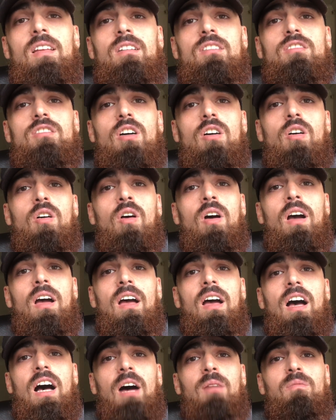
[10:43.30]
So
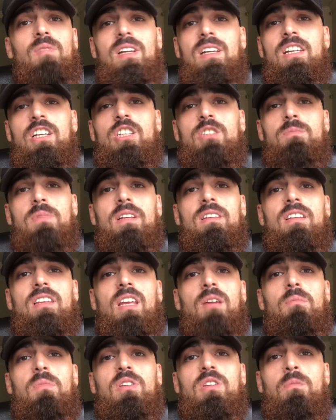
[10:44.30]
I'm really expecting
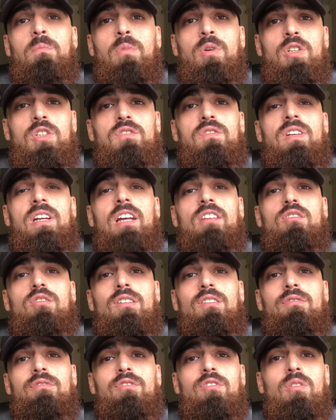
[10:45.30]
Emery to push for that
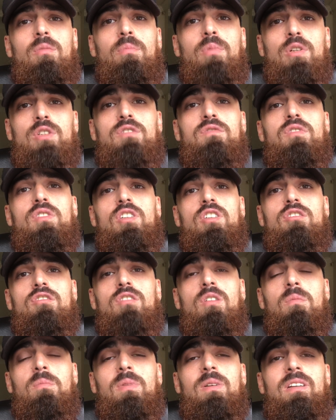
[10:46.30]
top four, push for the
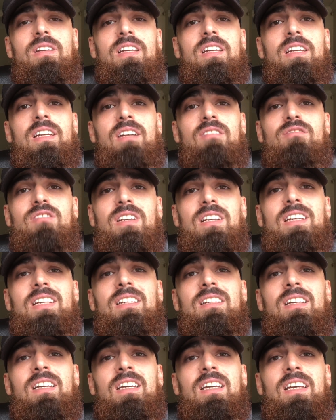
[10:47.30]
Europa League, and
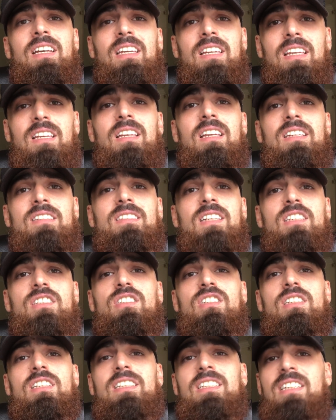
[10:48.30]
really
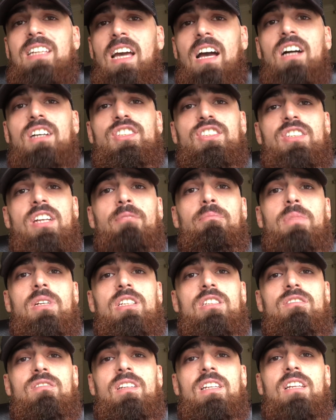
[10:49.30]
essentially get us
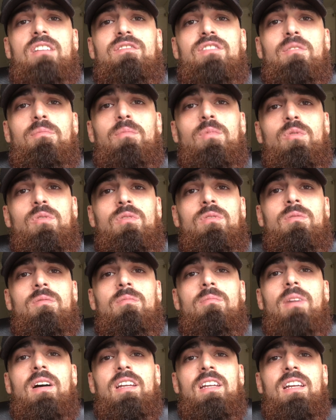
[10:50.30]
Champions League football
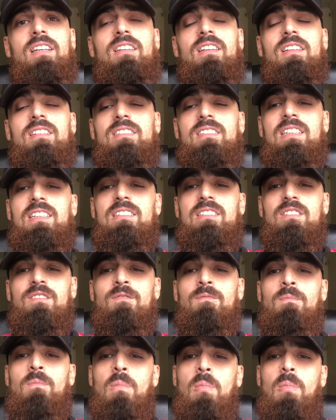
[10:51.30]
by the end of the season.